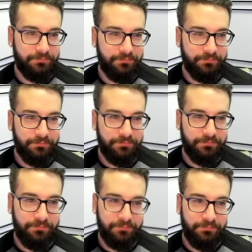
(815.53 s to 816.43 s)

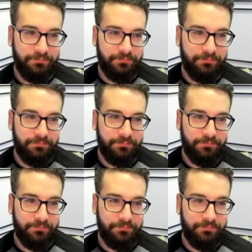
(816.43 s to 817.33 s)

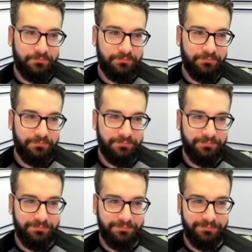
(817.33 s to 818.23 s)

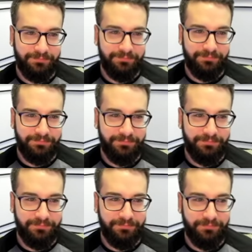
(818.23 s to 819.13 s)

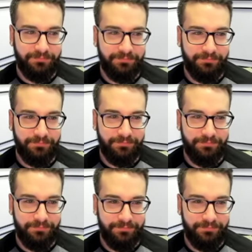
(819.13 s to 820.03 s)

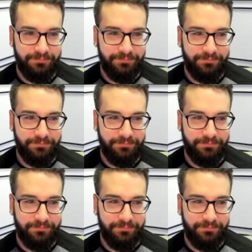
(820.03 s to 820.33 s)
[no speech]